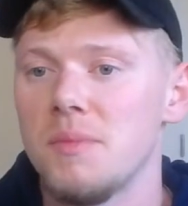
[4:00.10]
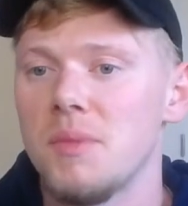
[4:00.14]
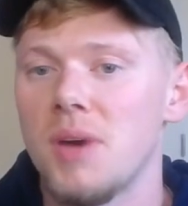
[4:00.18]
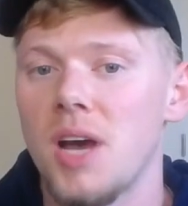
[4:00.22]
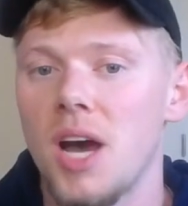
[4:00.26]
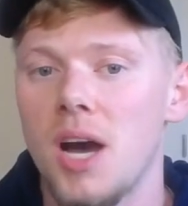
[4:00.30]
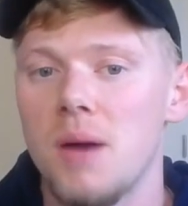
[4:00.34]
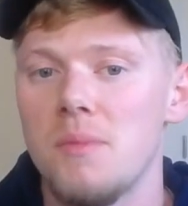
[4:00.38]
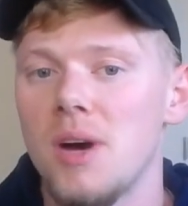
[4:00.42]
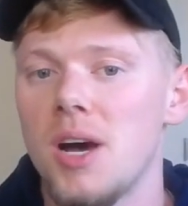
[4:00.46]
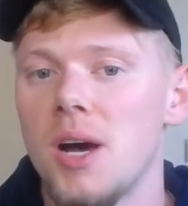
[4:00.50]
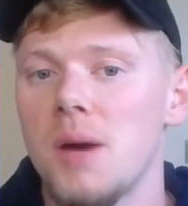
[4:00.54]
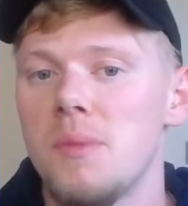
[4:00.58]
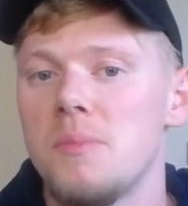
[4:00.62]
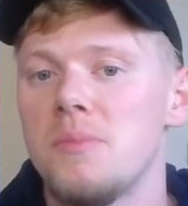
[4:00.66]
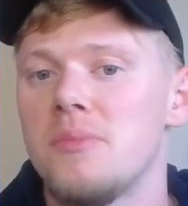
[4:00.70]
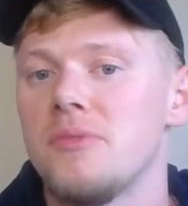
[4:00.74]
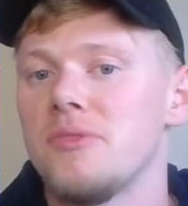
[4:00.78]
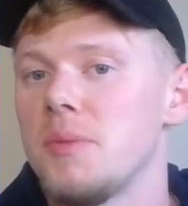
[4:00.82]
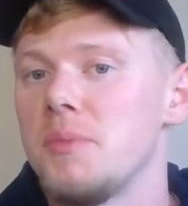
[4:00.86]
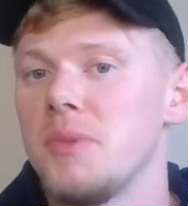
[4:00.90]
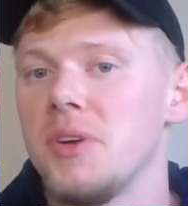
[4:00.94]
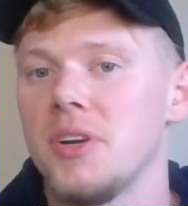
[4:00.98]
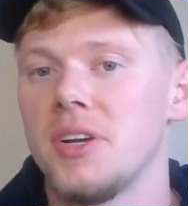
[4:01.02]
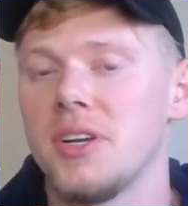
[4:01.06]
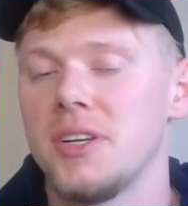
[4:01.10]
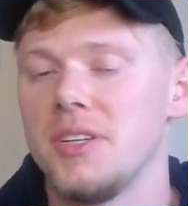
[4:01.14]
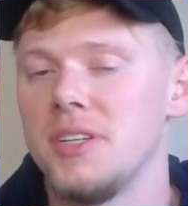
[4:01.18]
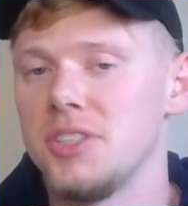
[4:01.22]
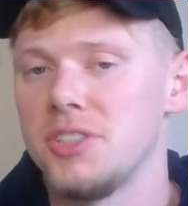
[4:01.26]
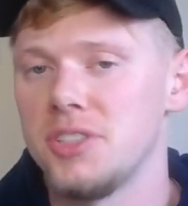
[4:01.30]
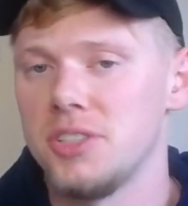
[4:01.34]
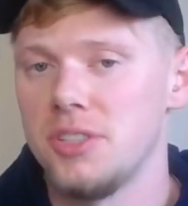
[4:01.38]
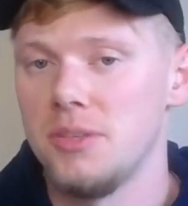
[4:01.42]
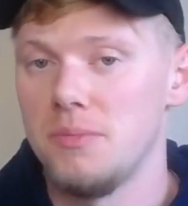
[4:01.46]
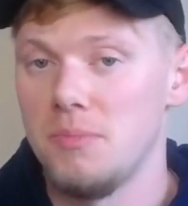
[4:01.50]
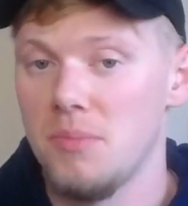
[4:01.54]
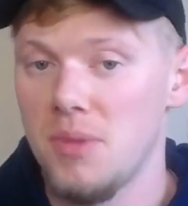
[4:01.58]
come up from your
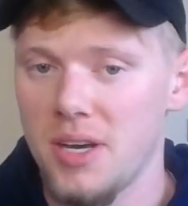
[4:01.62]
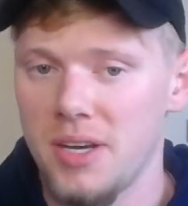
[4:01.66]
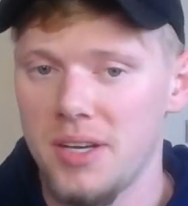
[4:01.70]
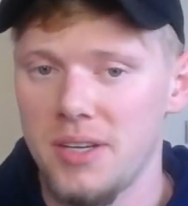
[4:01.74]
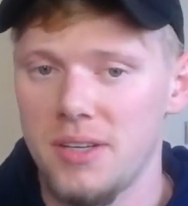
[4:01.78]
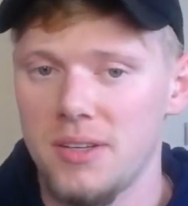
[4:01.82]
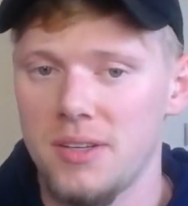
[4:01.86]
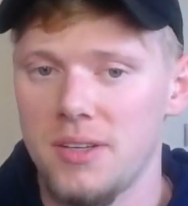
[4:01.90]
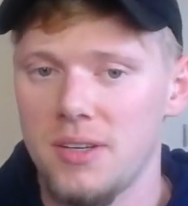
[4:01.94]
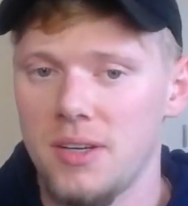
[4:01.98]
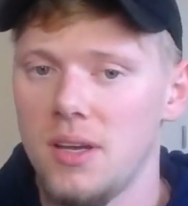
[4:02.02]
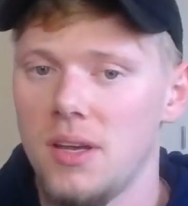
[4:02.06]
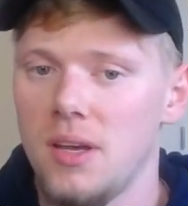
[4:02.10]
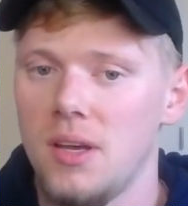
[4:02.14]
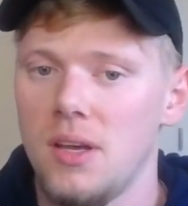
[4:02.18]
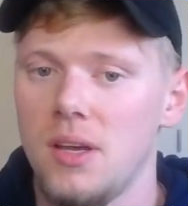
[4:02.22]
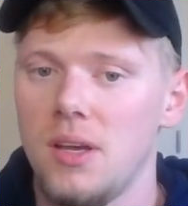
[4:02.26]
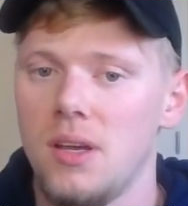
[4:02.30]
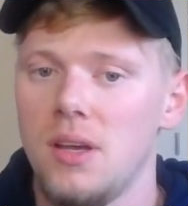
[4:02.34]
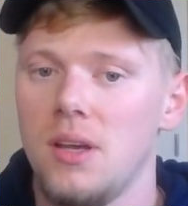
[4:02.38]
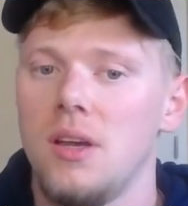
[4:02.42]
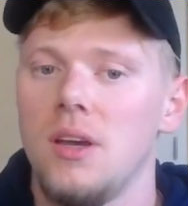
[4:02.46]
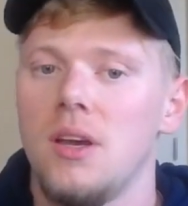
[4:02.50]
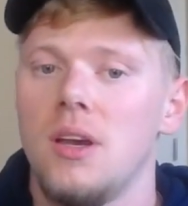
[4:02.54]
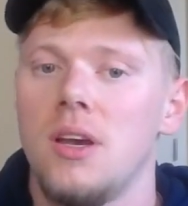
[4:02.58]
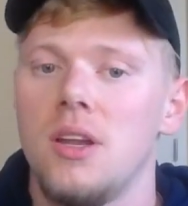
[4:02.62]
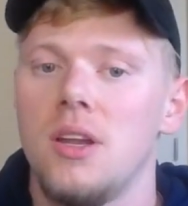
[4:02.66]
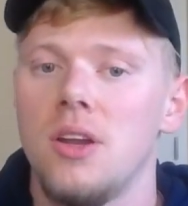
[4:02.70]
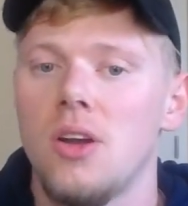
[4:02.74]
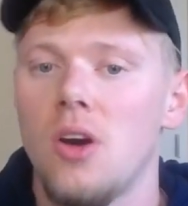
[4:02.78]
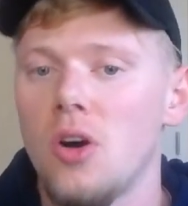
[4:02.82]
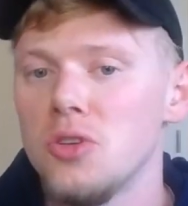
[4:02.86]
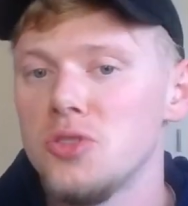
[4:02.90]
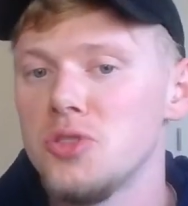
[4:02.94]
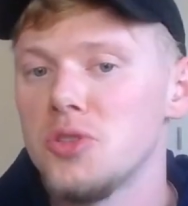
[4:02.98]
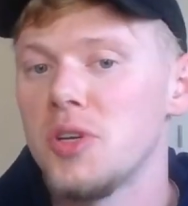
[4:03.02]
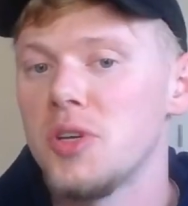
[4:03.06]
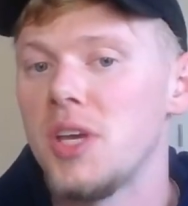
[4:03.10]
conditioned mind. And
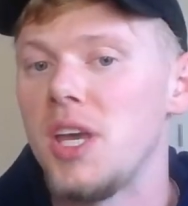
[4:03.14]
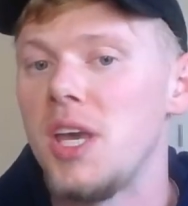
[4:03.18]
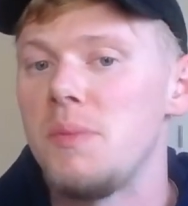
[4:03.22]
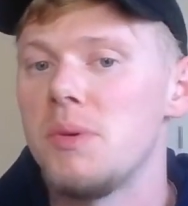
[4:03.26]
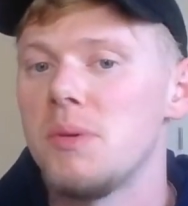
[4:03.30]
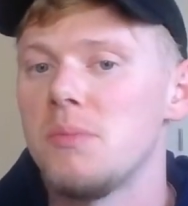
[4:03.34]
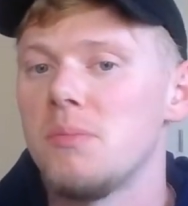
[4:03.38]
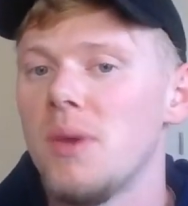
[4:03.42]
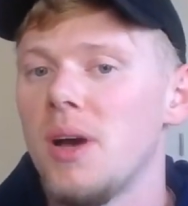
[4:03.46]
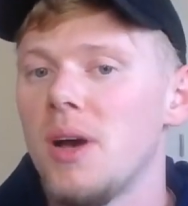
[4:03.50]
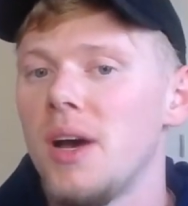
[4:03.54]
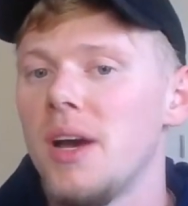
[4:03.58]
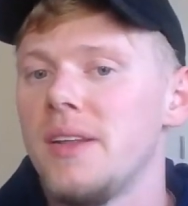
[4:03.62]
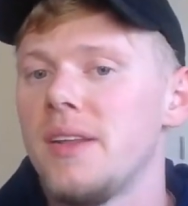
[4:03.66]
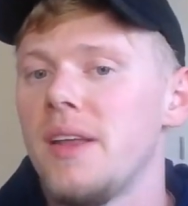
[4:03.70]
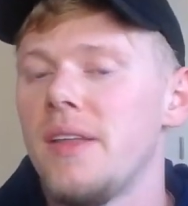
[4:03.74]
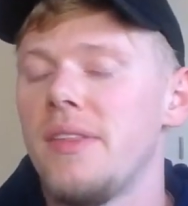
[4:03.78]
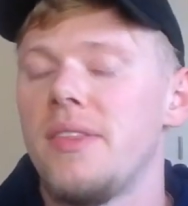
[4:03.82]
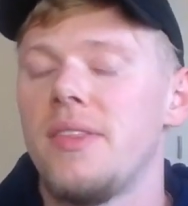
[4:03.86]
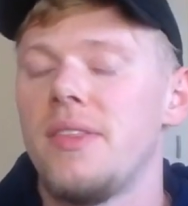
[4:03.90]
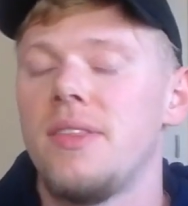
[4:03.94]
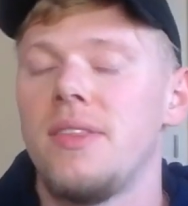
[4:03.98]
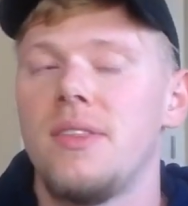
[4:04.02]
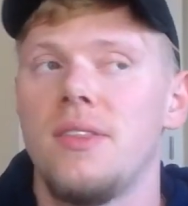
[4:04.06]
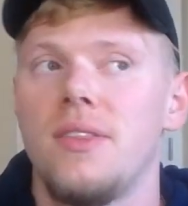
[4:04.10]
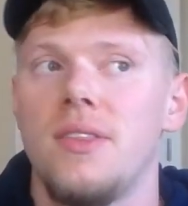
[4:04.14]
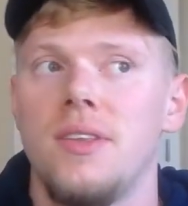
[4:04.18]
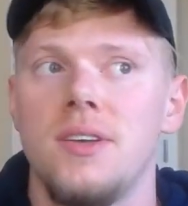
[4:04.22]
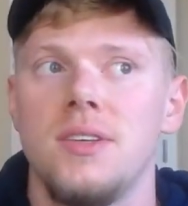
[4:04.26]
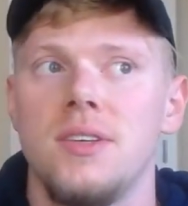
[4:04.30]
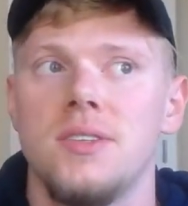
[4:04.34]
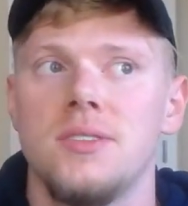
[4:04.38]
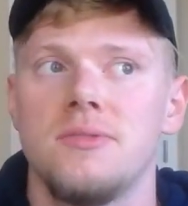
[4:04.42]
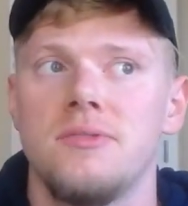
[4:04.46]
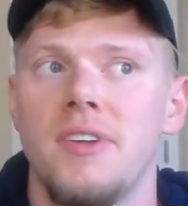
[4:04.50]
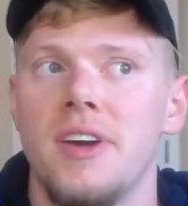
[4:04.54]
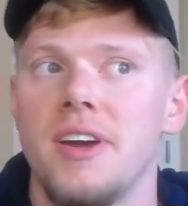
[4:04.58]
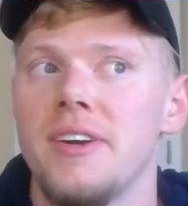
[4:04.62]
also keep in mind that
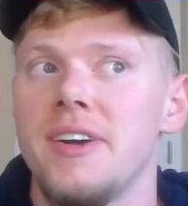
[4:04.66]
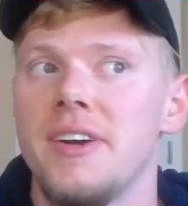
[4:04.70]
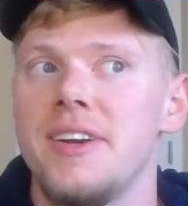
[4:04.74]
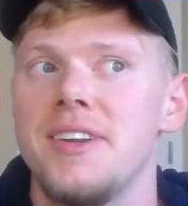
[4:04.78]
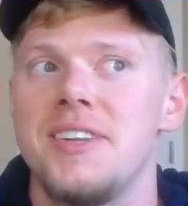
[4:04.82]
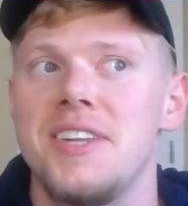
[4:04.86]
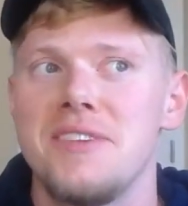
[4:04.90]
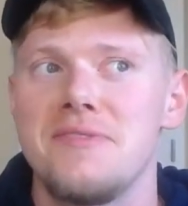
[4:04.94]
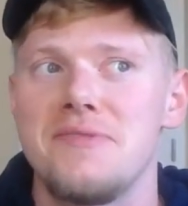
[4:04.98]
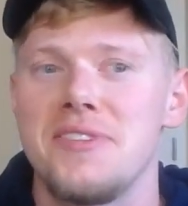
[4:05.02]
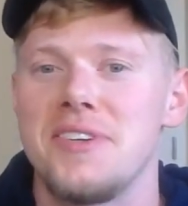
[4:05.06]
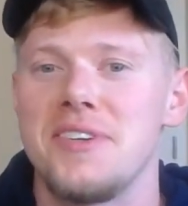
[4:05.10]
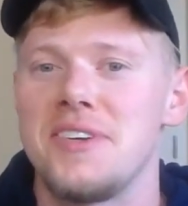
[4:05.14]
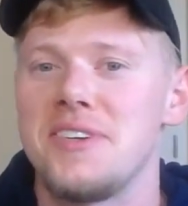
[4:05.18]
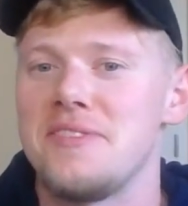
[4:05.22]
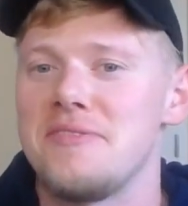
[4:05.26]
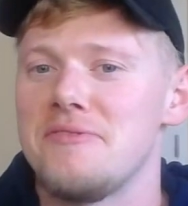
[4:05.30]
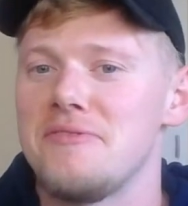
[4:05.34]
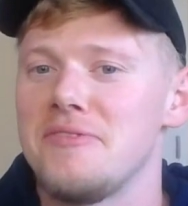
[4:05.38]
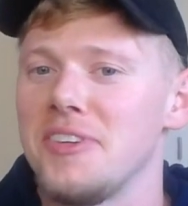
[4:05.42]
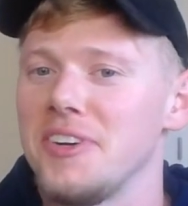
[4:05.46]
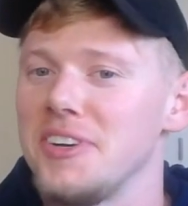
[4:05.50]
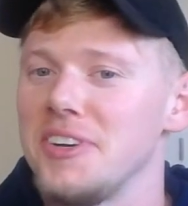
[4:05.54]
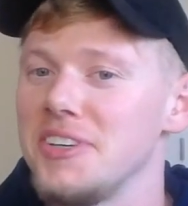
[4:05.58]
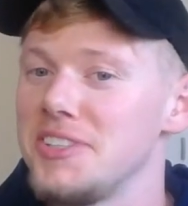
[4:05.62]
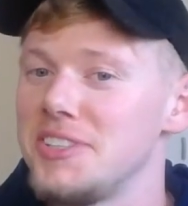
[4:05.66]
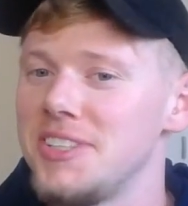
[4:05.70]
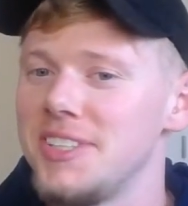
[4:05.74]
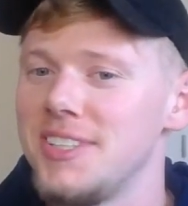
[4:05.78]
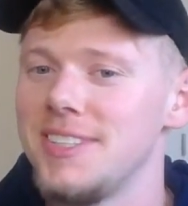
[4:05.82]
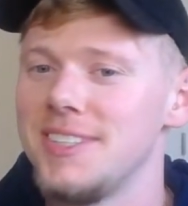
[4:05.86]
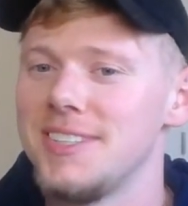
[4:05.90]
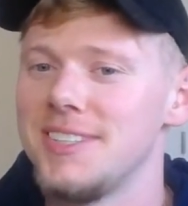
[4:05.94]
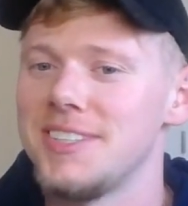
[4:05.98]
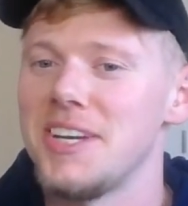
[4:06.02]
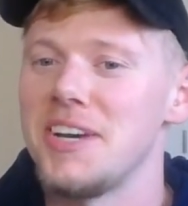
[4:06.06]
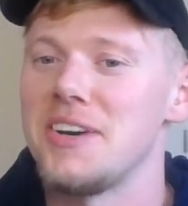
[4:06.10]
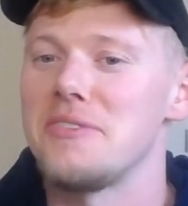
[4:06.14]
these very different
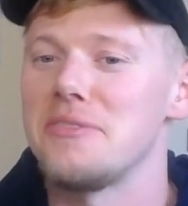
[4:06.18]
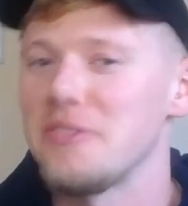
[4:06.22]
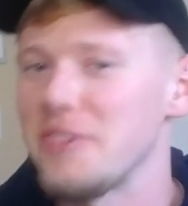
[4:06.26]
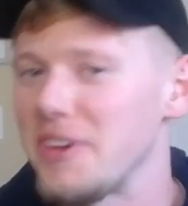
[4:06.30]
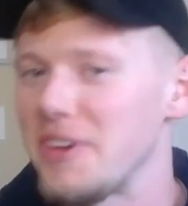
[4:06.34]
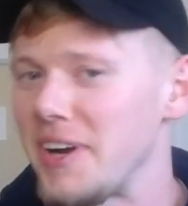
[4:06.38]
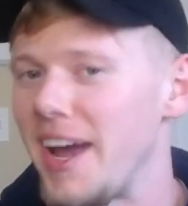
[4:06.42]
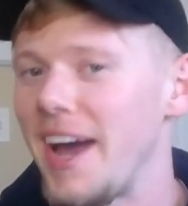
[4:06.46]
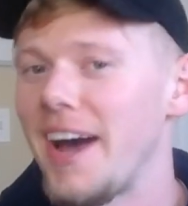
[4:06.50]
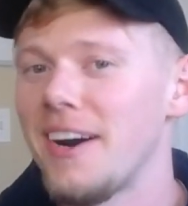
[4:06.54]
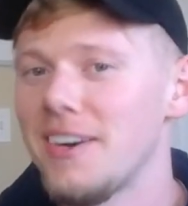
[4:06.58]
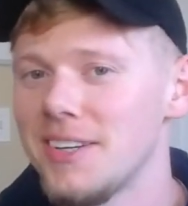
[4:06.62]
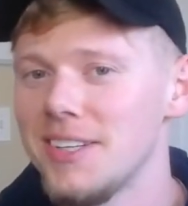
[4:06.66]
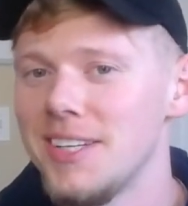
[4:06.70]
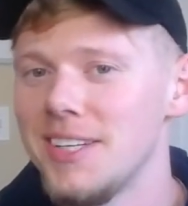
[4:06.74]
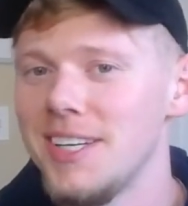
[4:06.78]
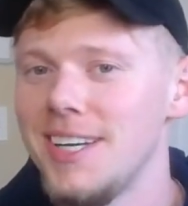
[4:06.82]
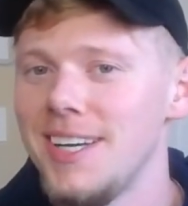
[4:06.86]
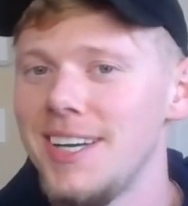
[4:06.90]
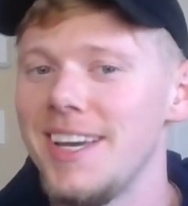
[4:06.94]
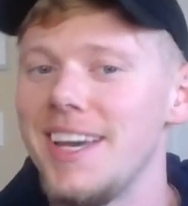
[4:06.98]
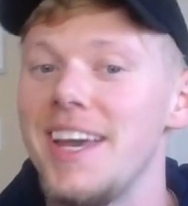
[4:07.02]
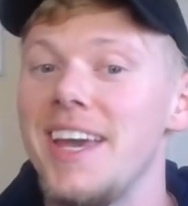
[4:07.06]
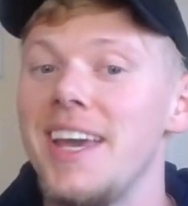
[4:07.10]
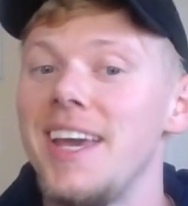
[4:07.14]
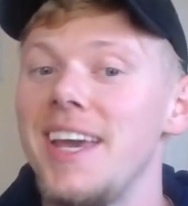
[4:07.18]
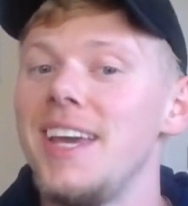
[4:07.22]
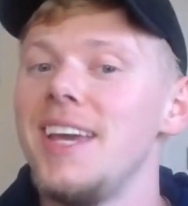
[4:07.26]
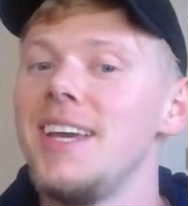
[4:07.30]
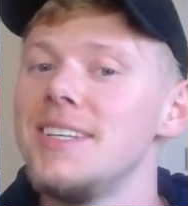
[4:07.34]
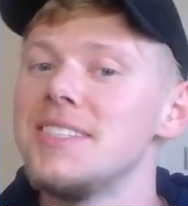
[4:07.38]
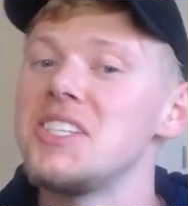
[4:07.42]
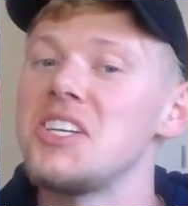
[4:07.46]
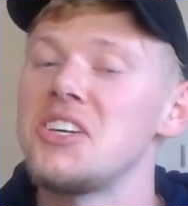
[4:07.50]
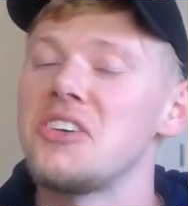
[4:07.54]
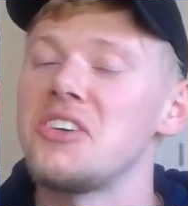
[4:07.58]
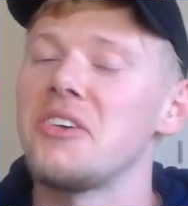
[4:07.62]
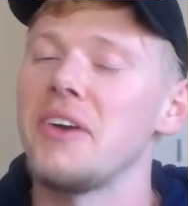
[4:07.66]
versions of reality
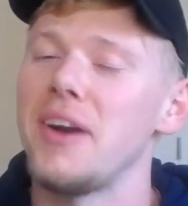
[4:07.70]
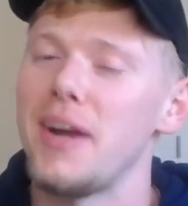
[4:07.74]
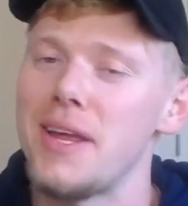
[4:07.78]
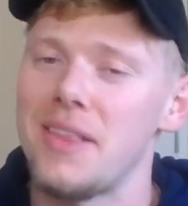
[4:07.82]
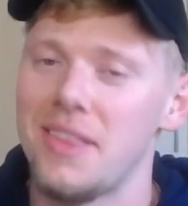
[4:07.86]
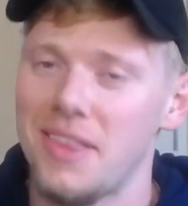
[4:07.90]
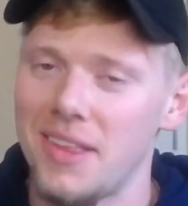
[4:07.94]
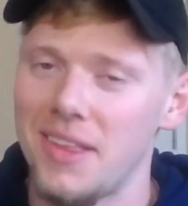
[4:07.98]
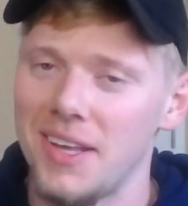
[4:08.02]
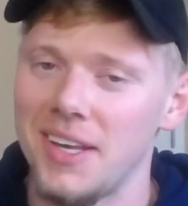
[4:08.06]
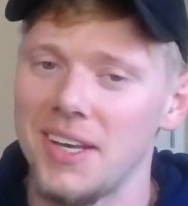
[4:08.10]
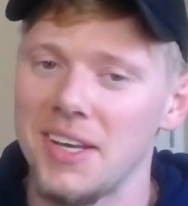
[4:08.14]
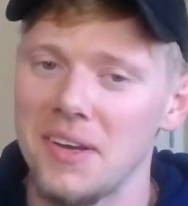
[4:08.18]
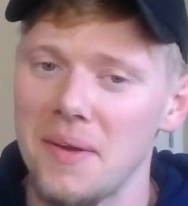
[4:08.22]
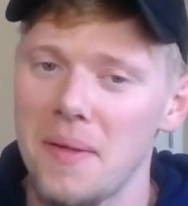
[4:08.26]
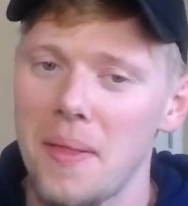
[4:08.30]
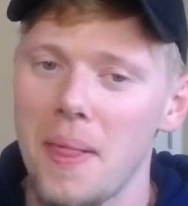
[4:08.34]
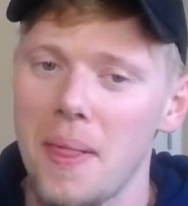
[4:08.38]
is a great thing.